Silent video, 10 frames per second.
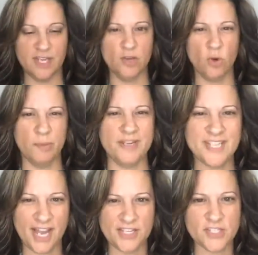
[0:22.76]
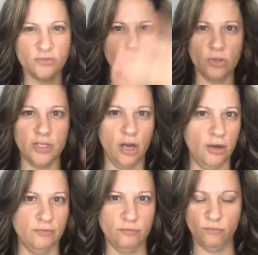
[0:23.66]
that you want to be tasteful and
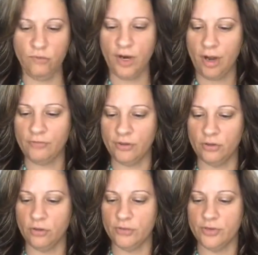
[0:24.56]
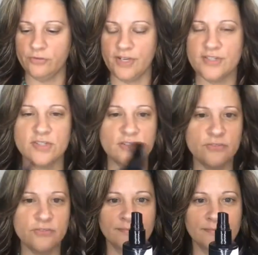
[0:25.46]
not run off all over your face. So
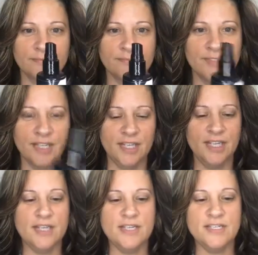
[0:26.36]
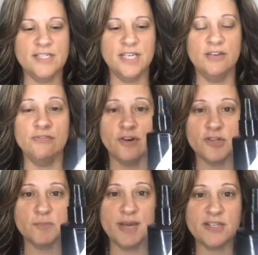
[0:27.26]
is the
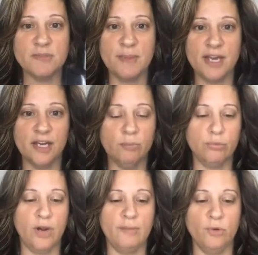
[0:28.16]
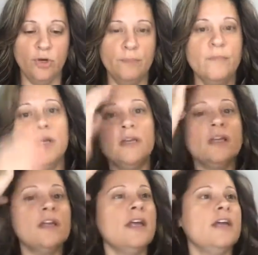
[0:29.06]
First Base Makeup Primer,
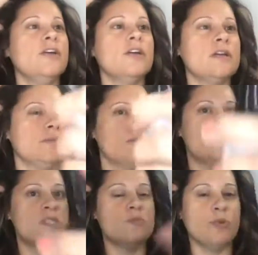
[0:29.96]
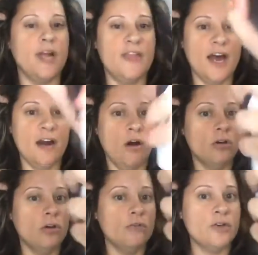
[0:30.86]
and you're going to spray that
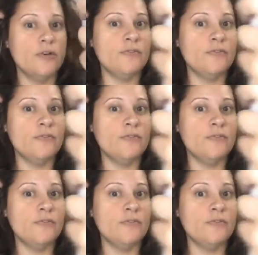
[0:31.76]
all over your